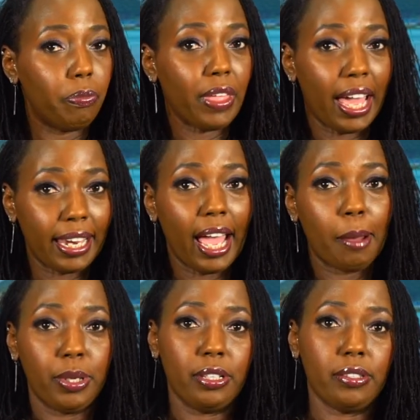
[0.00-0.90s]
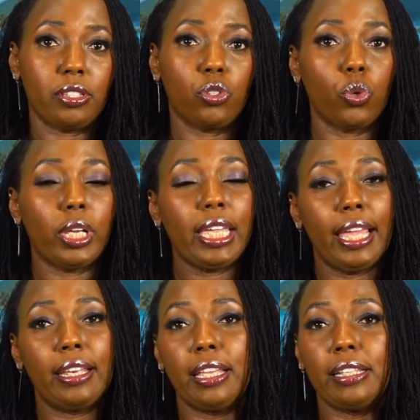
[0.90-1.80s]
That happens. So
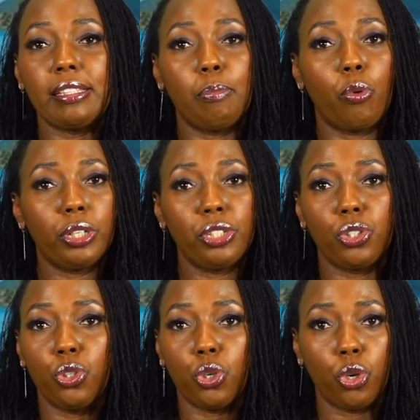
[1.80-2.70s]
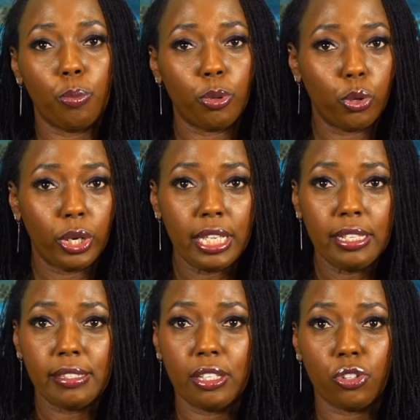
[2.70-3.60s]
again, it's important to know your
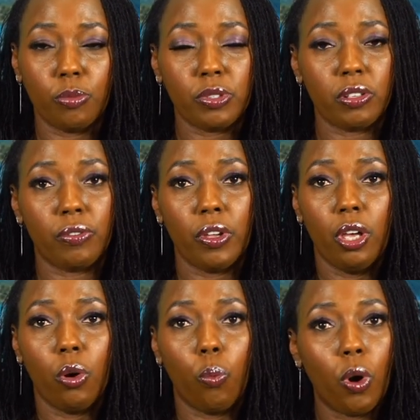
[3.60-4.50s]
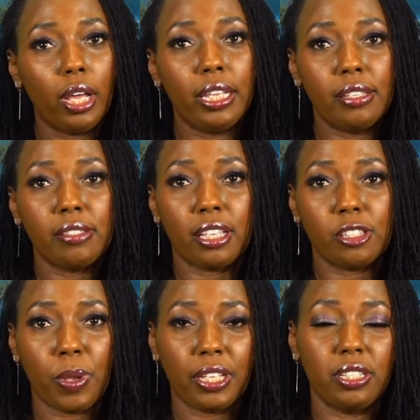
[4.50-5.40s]
employees in terms of what is
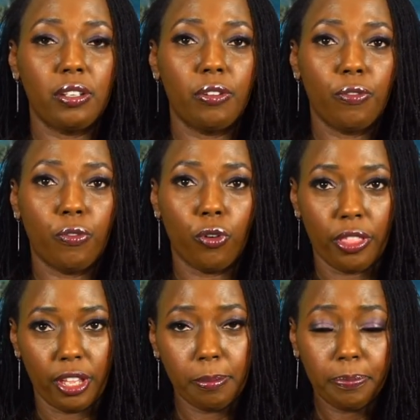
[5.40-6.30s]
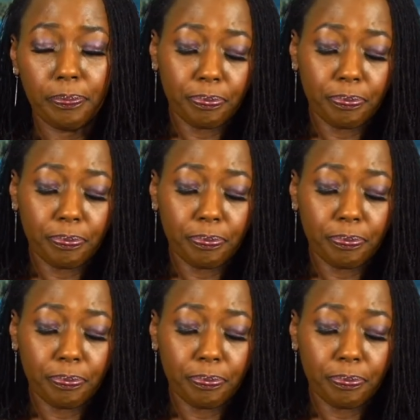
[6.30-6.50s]
expected for them.